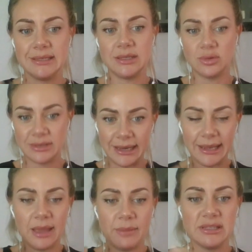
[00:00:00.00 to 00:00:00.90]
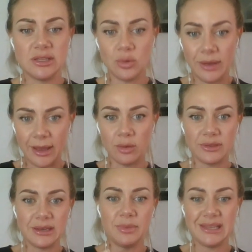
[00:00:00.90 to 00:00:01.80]
routines and your daily habits and your
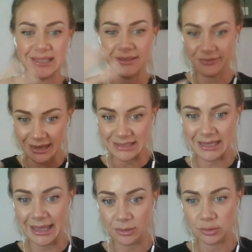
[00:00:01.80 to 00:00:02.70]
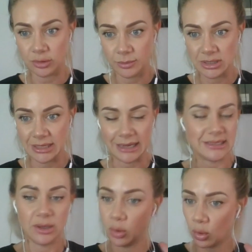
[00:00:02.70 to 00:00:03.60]
health, but it's affecting how you're
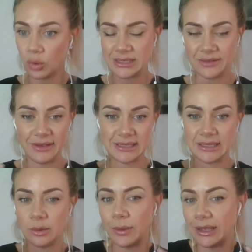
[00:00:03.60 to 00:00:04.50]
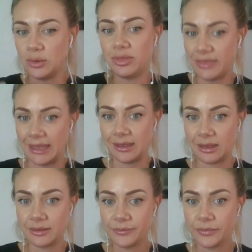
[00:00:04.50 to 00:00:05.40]
communicating, or it's affecting the way you
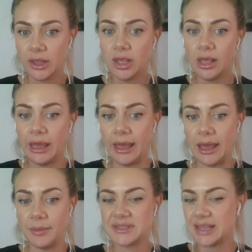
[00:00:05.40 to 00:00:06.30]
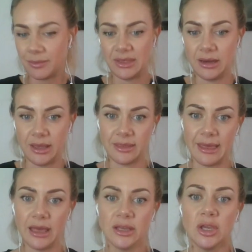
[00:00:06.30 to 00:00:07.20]
think. Something
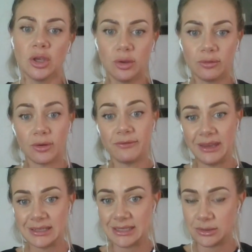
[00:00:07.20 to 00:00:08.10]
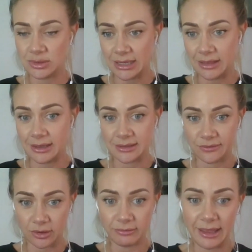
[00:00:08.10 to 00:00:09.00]
like that. You've got Venus in your 10th
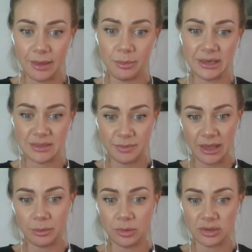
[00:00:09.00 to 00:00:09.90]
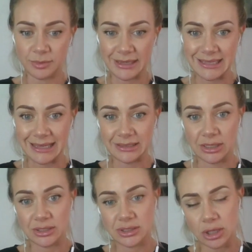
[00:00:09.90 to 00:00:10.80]
house of career, but it's being blocked by
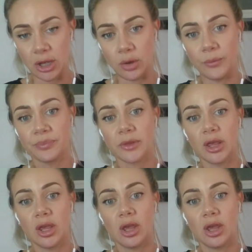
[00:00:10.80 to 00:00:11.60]
Saturn. So